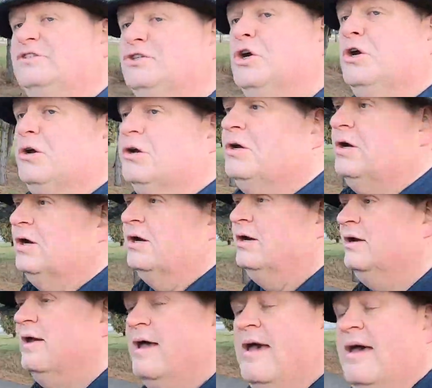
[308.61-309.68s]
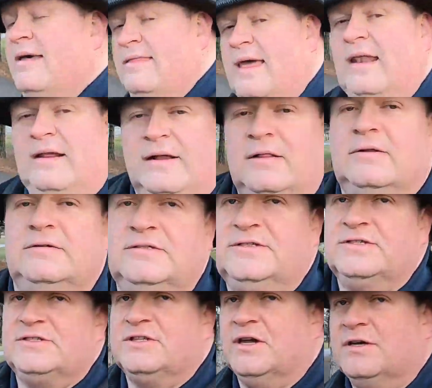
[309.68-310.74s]
sugar, that includes
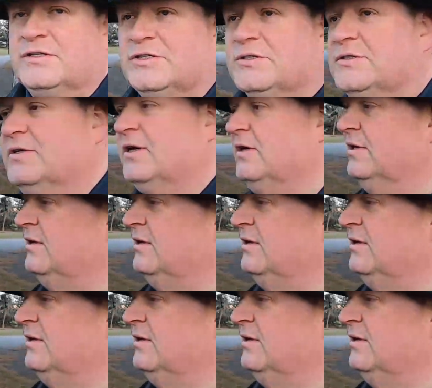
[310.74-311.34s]
the starches.